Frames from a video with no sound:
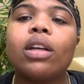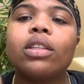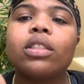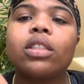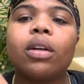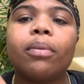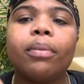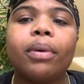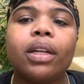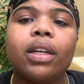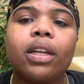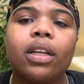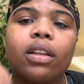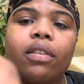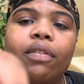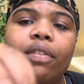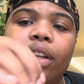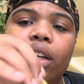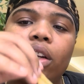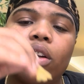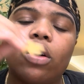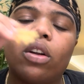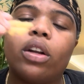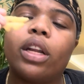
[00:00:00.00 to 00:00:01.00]
It's gonna be another
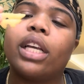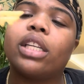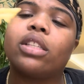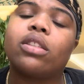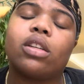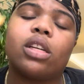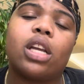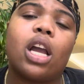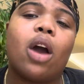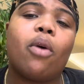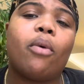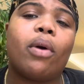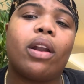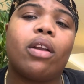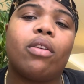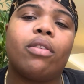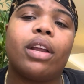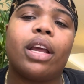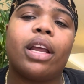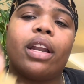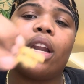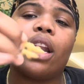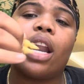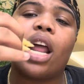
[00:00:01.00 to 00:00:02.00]
video on that. So y'all wait on
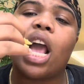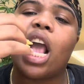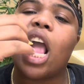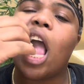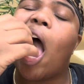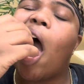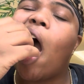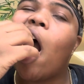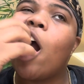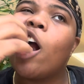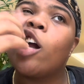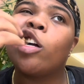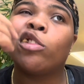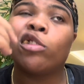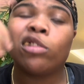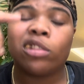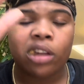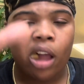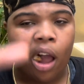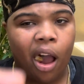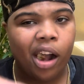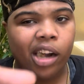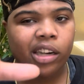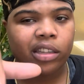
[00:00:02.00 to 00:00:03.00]
that tonight.
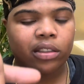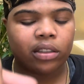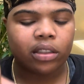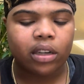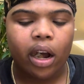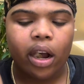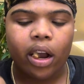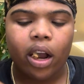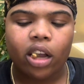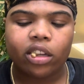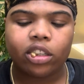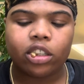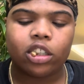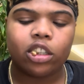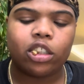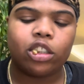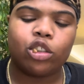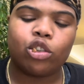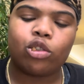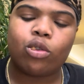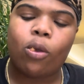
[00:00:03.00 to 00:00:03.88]
I got y'all.